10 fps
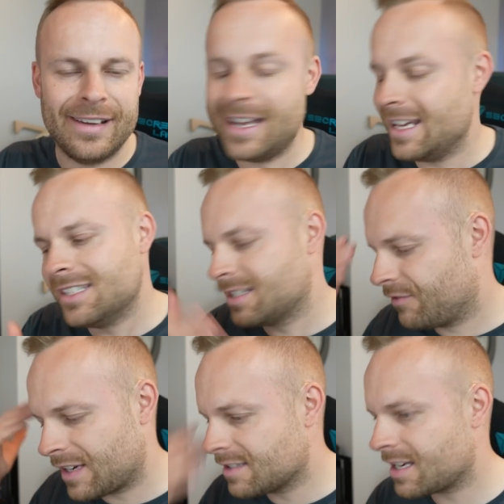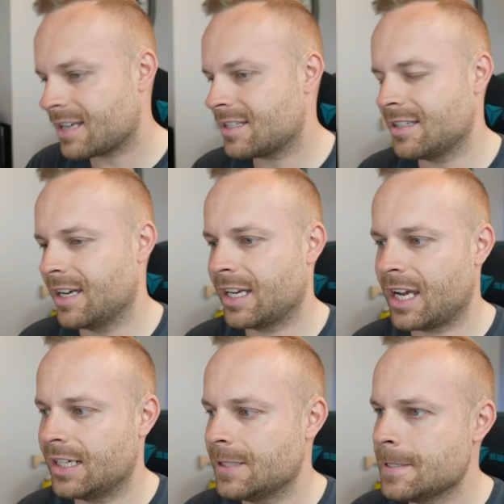It's fantastic,
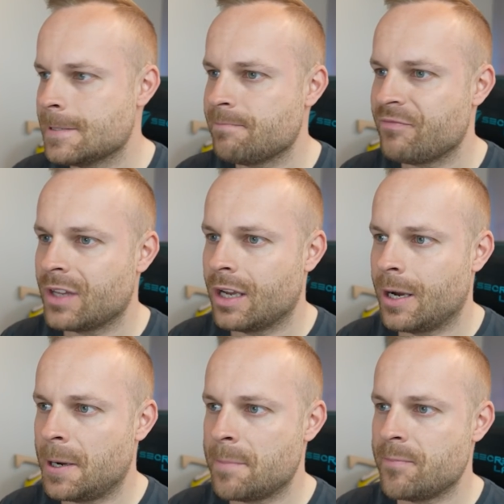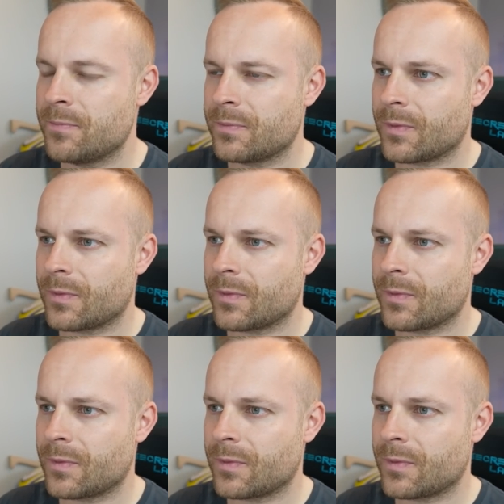and um,